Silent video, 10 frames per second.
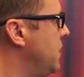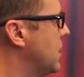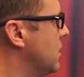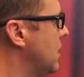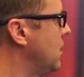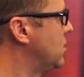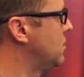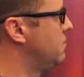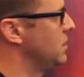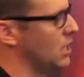because it
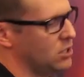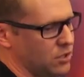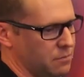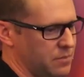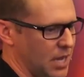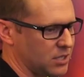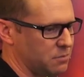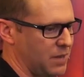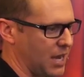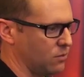gets you the best
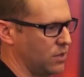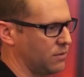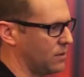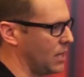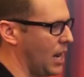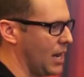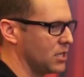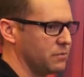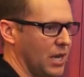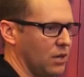bandwidth and the
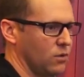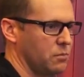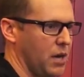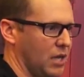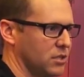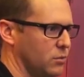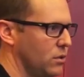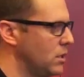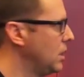highest bandwidth possible,